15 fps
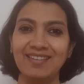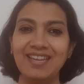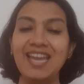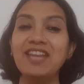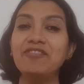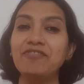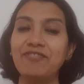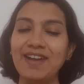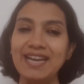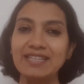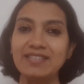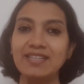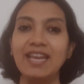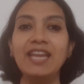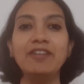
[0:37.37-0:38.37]
in
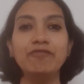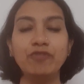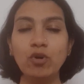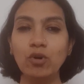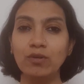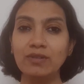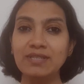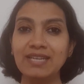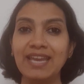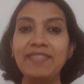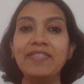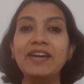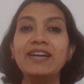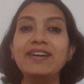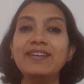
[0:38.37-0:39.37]
fact, involved in
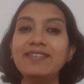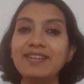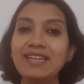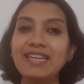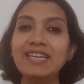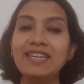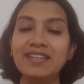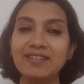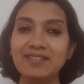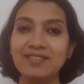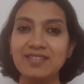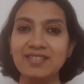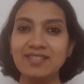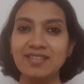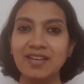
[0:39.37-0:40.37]
the early
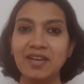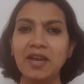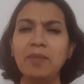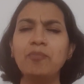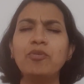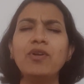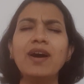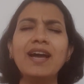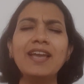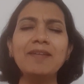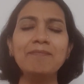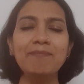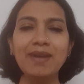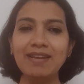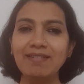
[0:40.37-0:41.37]
years
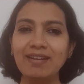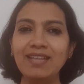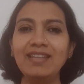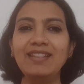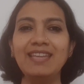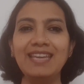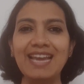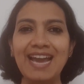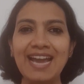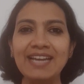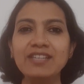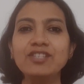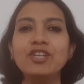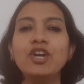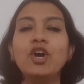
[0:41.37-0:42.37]
primarily the
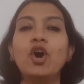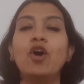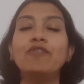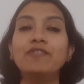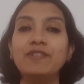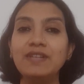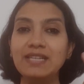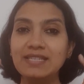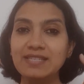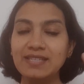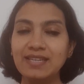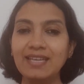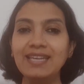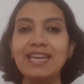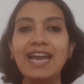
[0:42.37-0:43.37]
act of
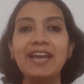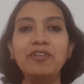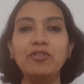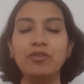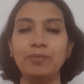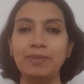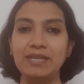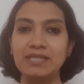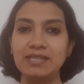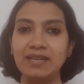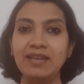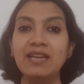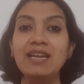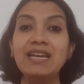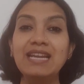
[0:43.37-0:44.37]
listening and repeating,